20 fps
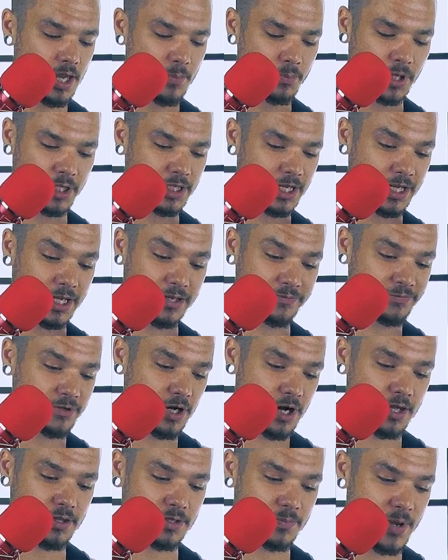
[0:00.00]
But like if
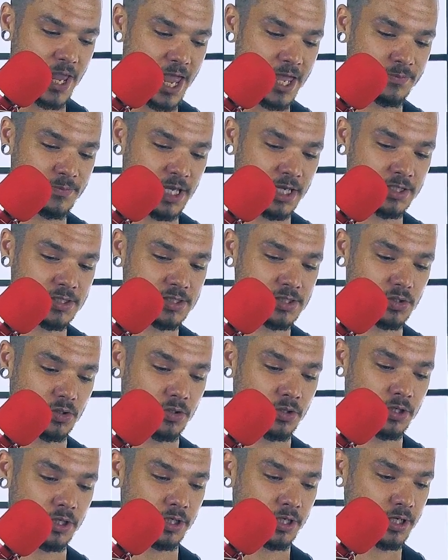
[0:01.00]
your other bandmates
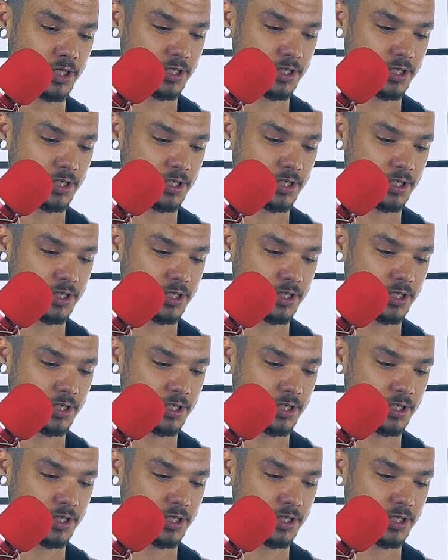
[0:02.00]
or your